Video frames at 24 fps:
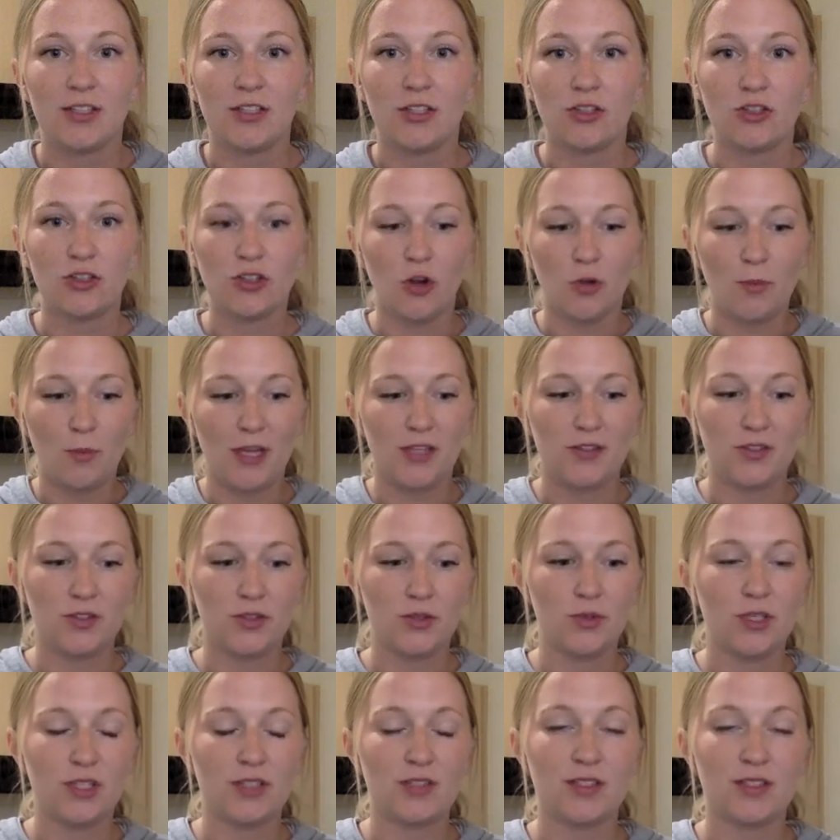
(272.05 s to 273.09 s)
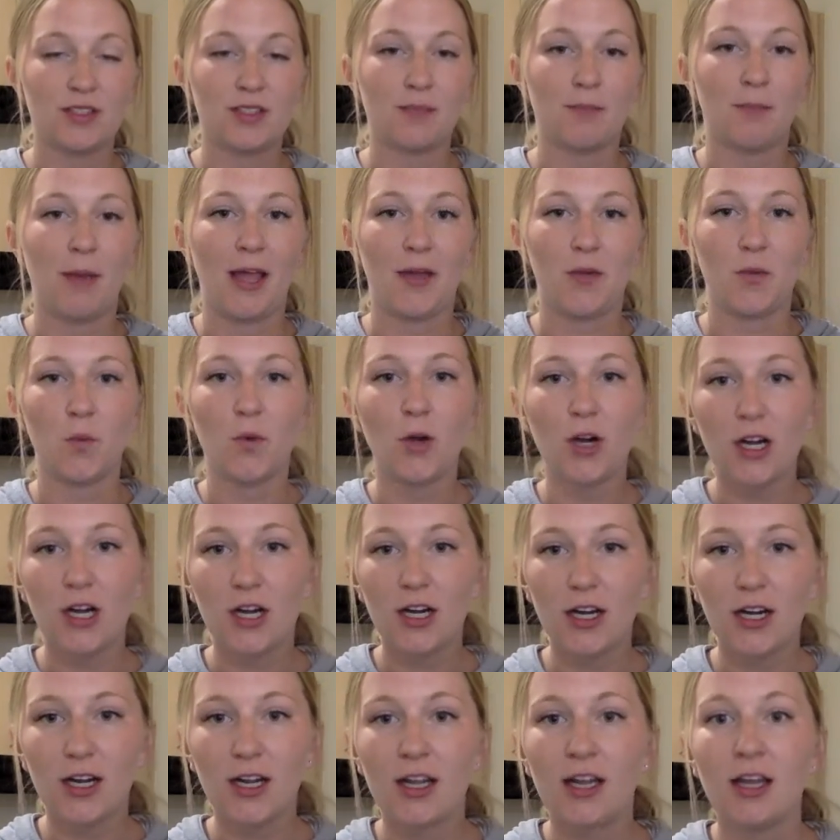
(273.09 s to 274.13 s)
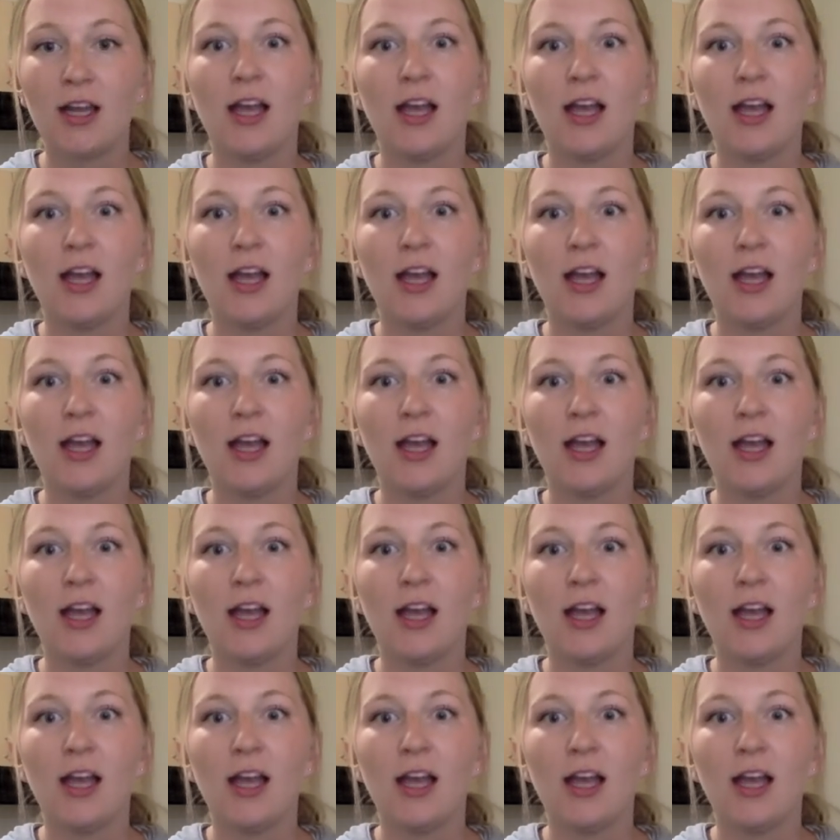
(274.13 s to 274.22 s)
to show my students my work,